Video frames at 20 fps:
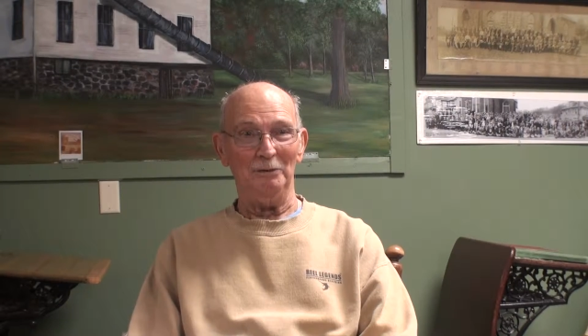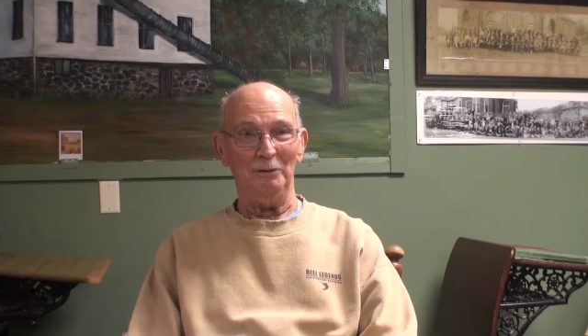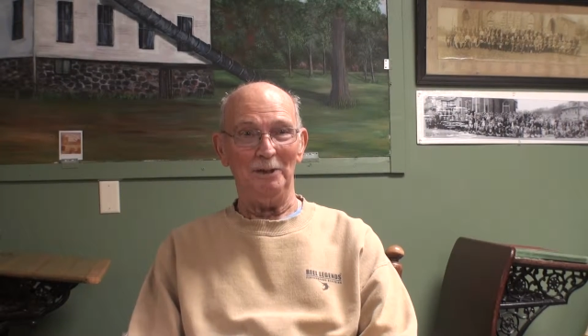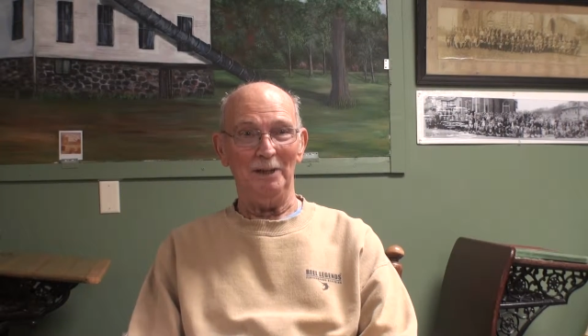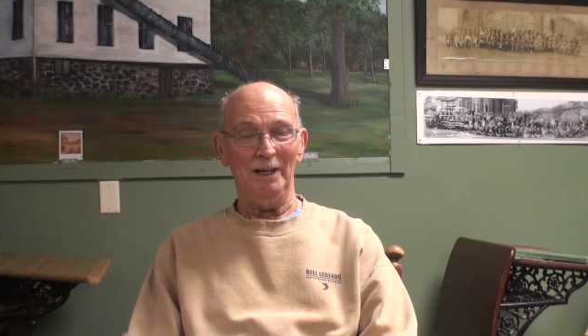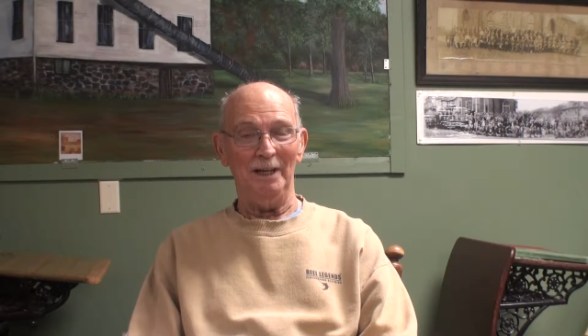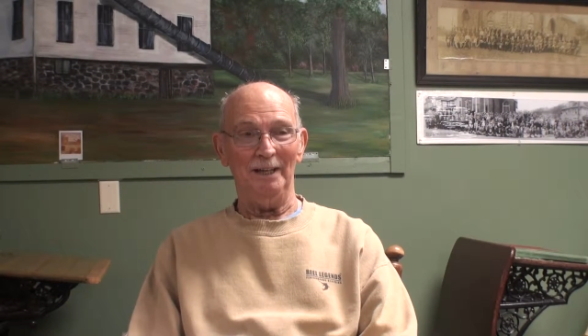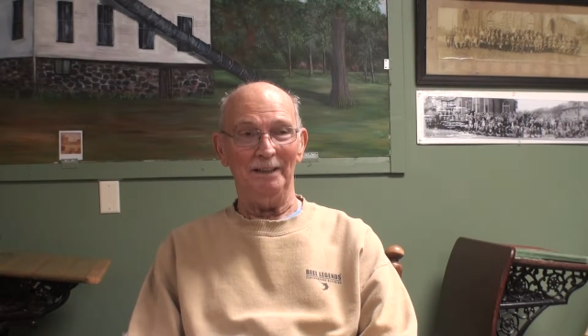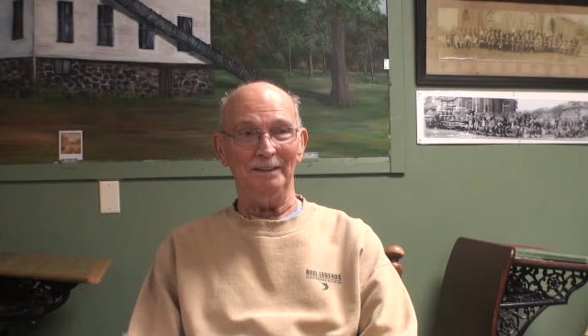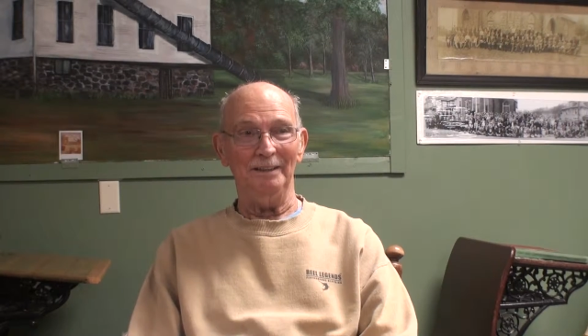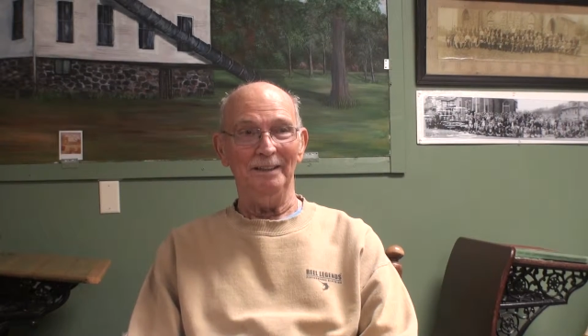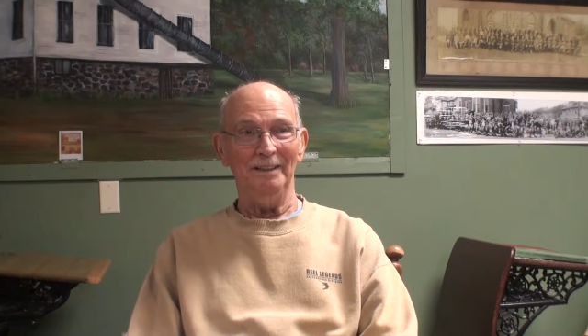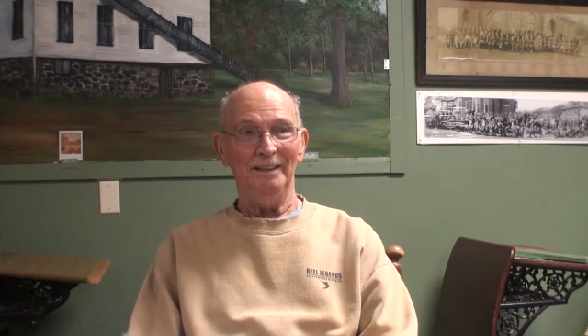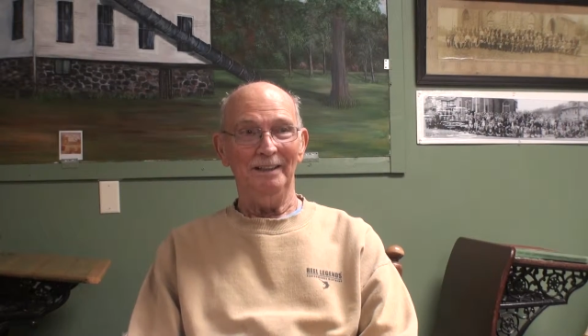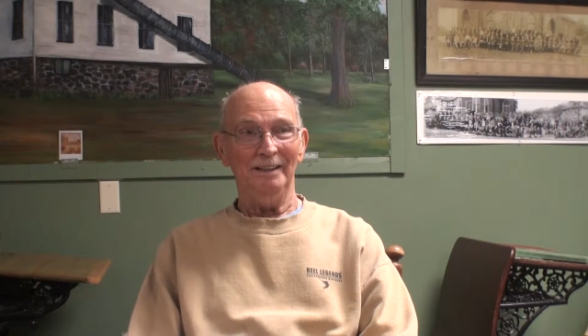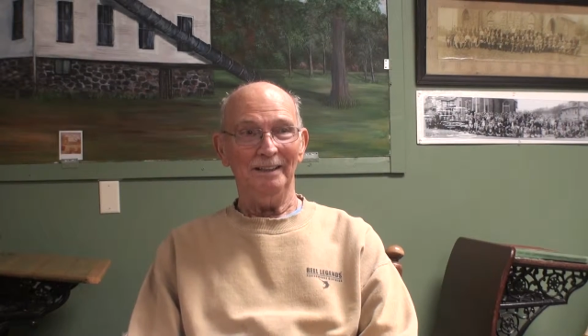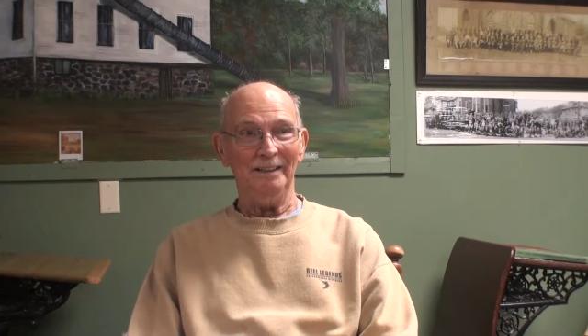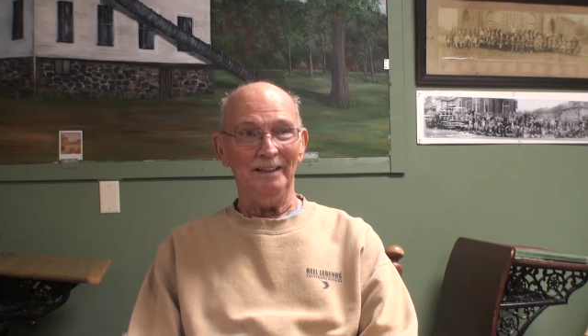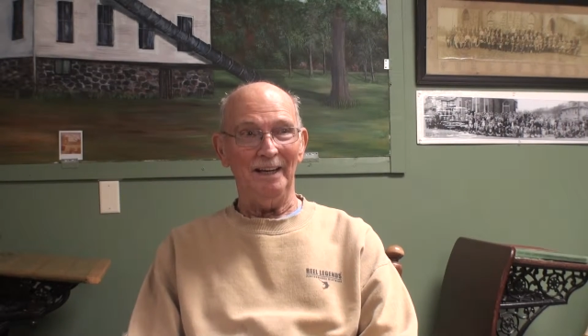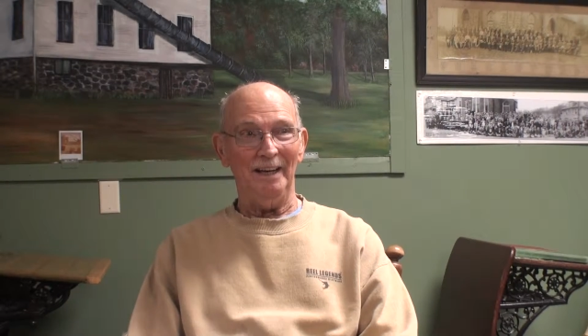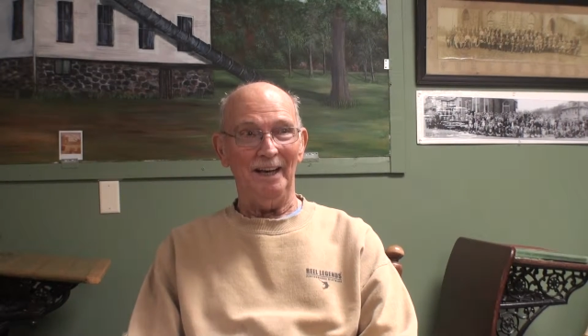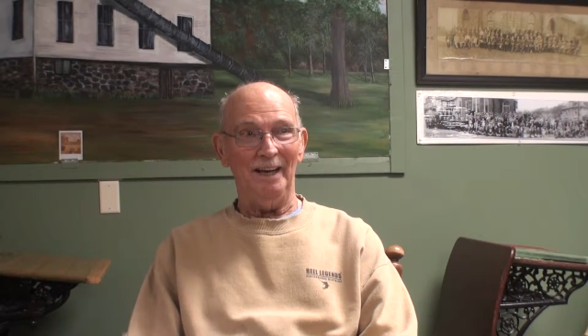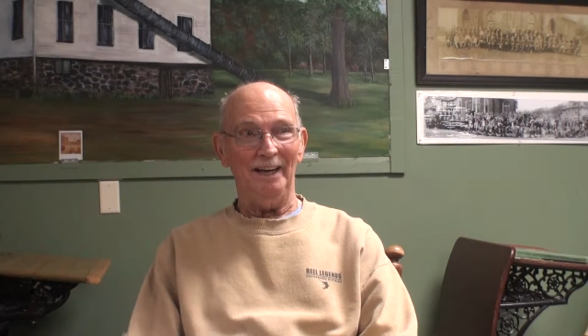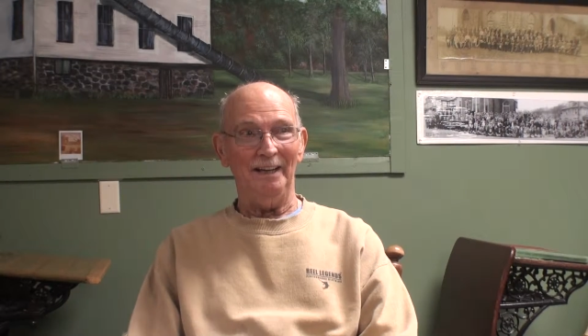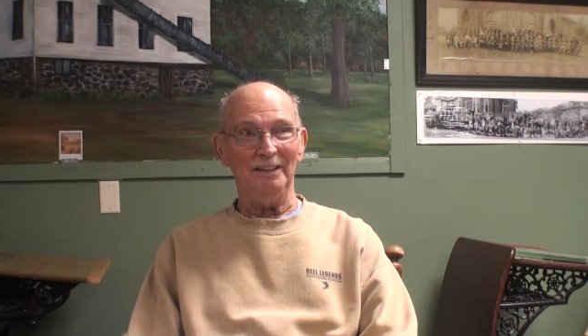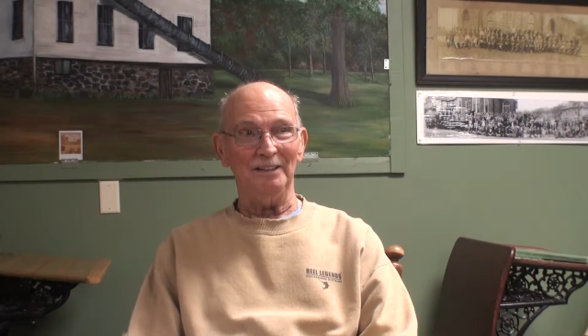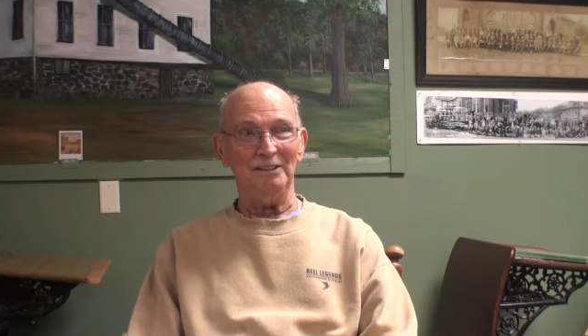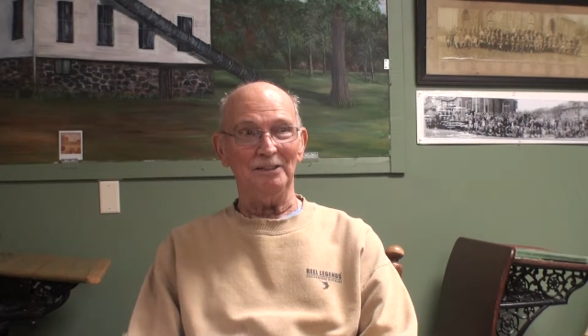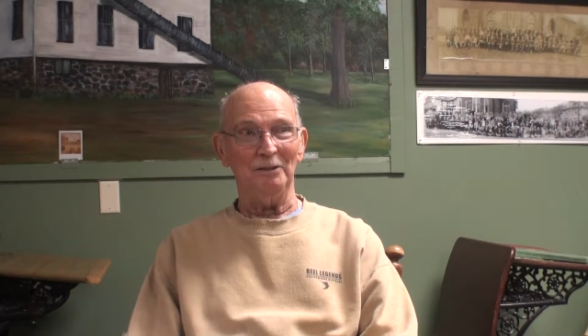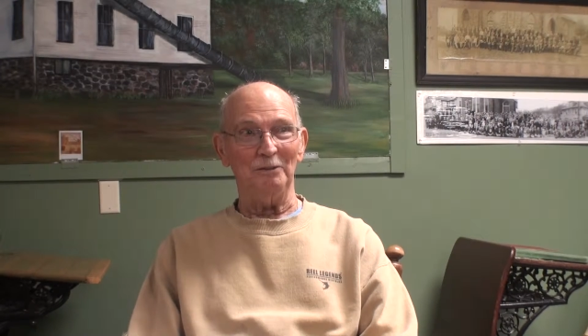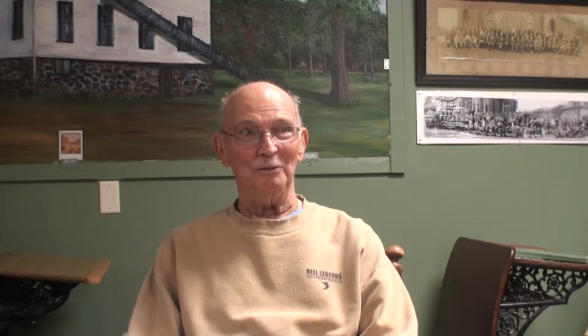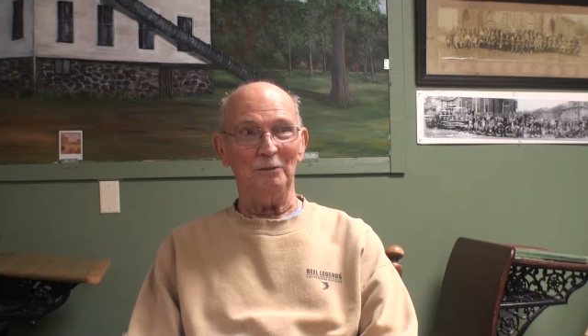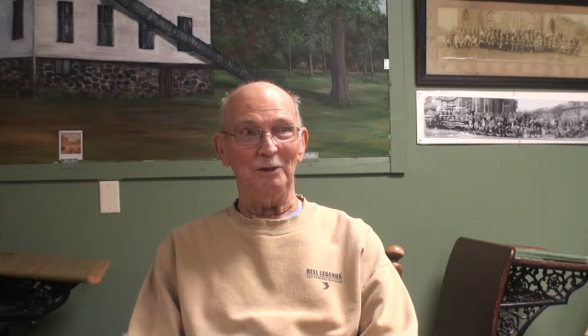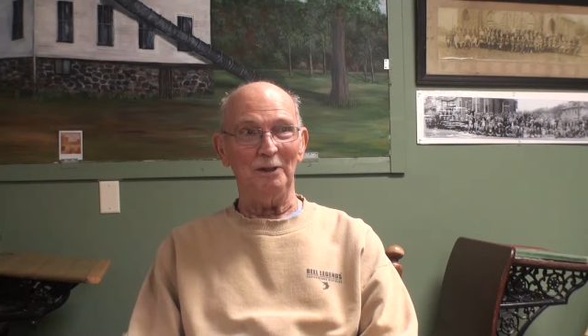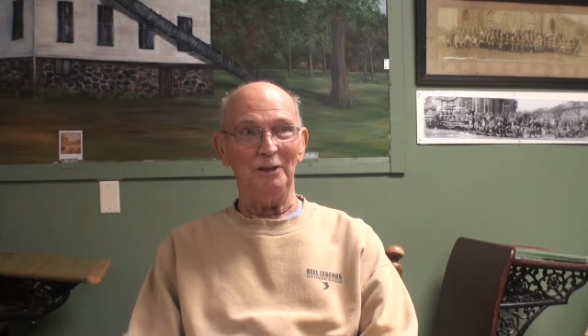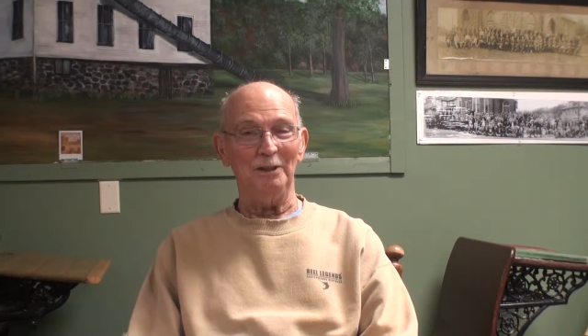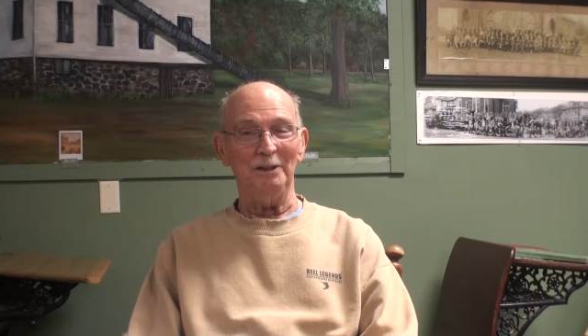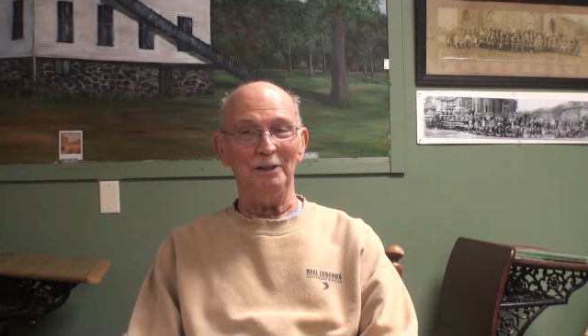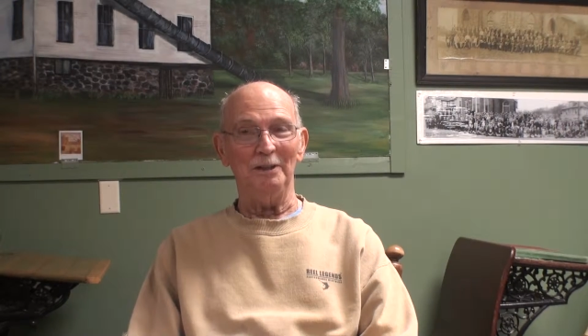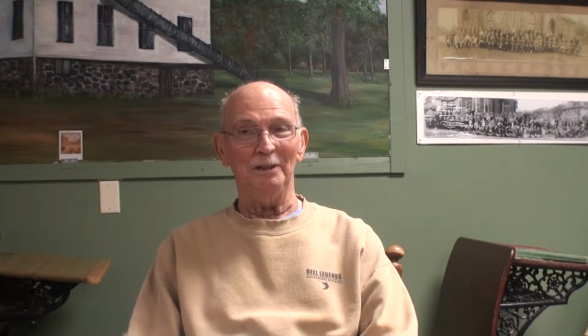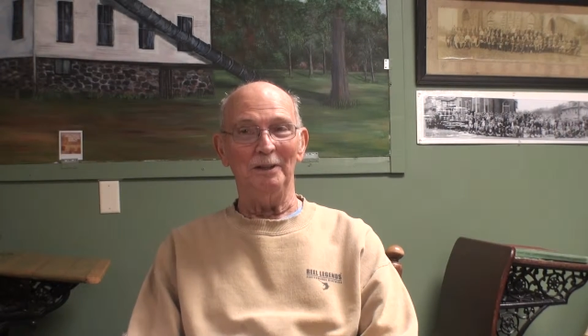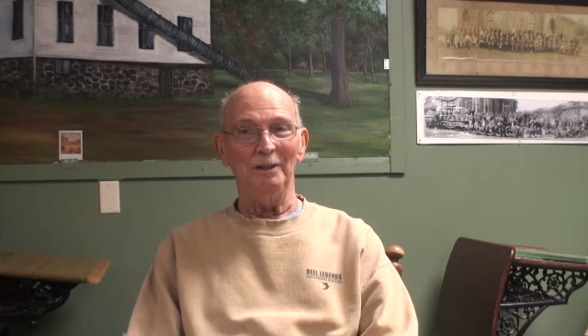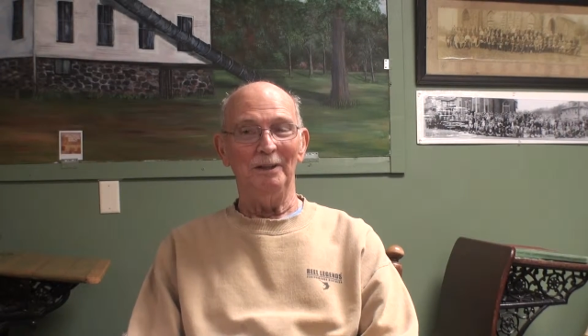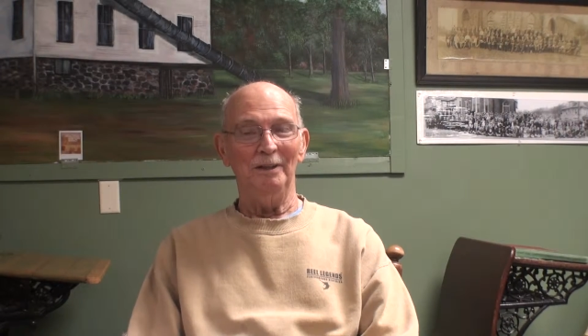We had gangs that we